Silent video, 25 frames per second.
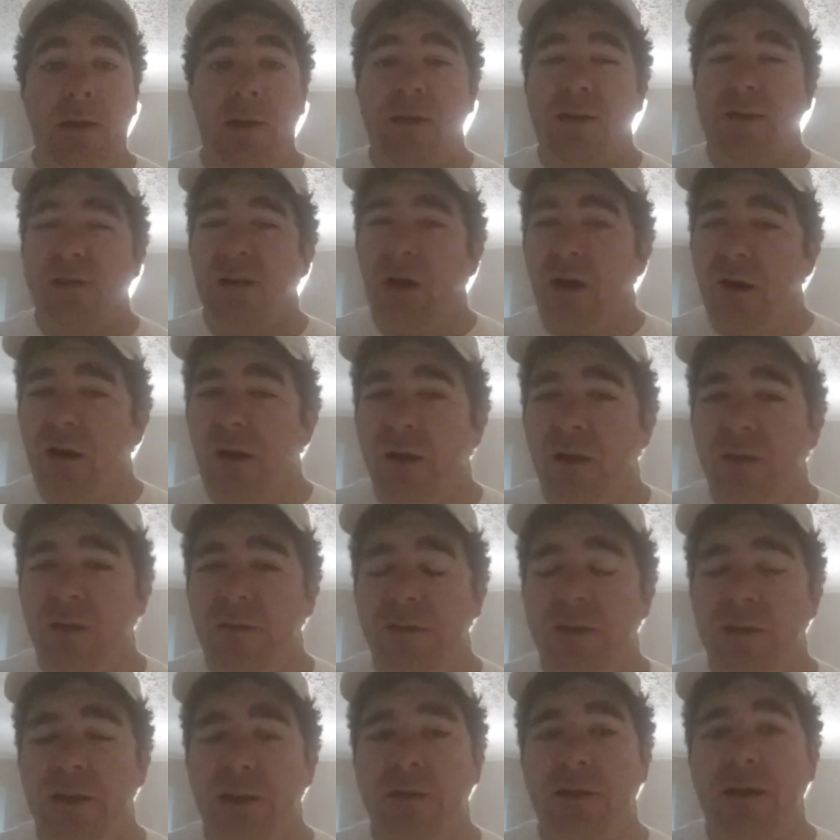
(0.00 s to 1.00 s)
Not all
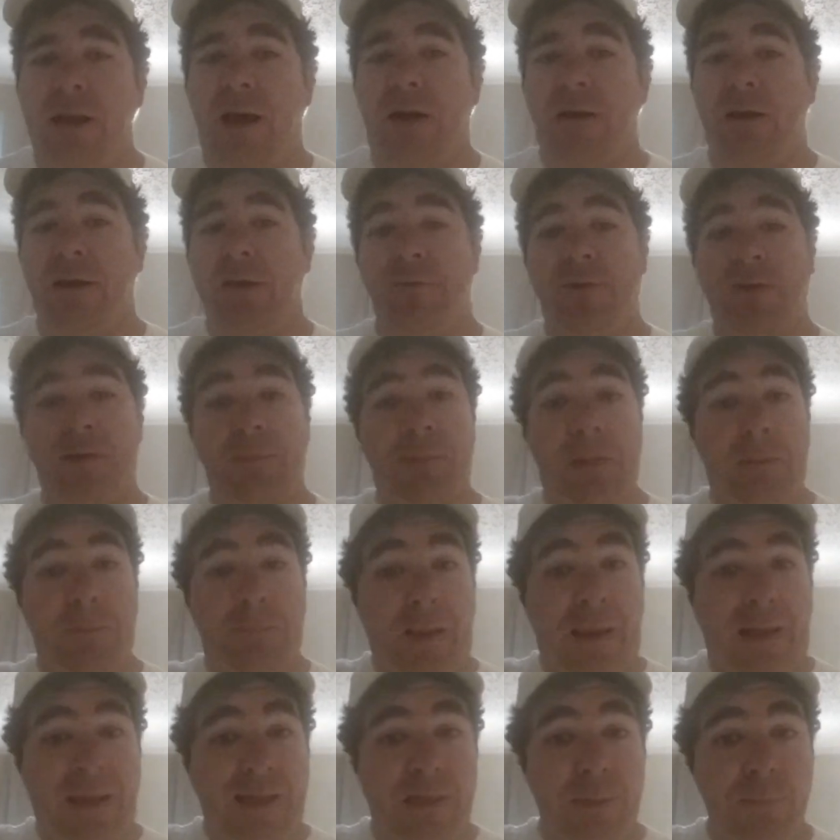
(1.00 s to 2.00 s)
ceiling. Now, if it's been
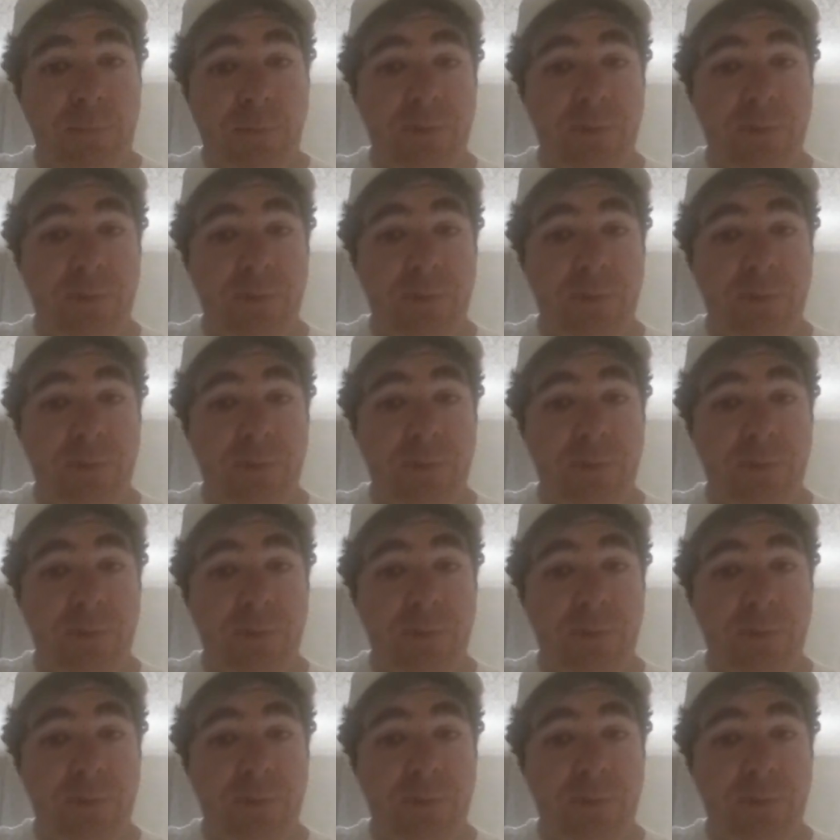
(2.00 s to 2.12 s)
painted